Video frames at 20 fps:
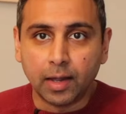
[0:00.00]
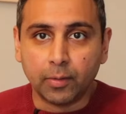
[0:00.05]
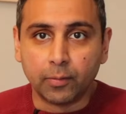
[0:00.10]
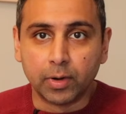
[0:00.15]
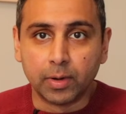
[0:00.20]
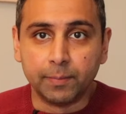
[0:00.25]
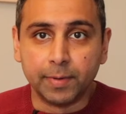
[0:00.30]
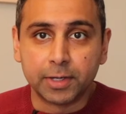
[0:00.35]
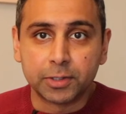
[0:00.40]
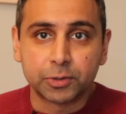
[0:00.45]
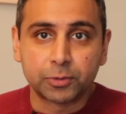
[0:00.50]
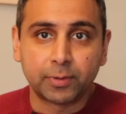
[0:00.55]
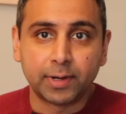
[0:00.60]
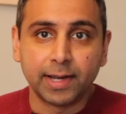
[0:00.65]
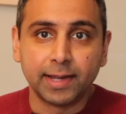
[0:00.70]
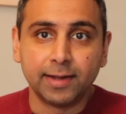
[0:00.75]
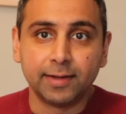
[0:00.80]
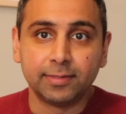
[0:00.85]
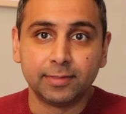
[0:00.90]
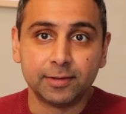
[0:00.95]
want to make sure
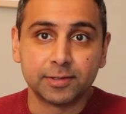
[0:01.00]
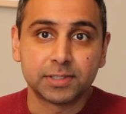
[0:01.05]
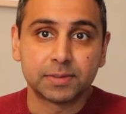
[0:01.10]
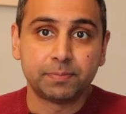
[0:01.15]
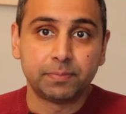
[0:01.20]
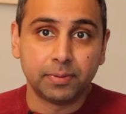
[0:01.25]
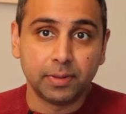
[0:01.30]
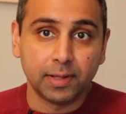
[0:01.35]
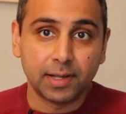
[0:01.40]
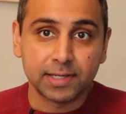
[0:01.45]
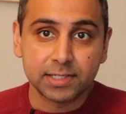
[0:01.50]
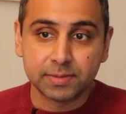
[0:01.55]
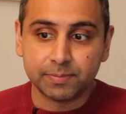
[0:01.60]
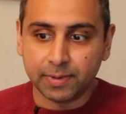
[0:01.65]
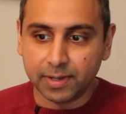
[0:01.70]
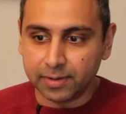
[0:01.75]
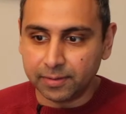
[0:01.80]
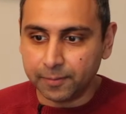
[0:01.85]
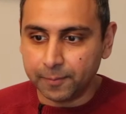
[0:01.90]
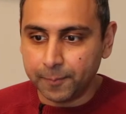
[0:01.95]
I hit this plus
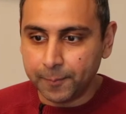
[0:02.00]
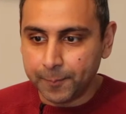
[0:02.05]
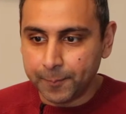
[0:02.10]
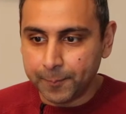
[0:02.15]
button.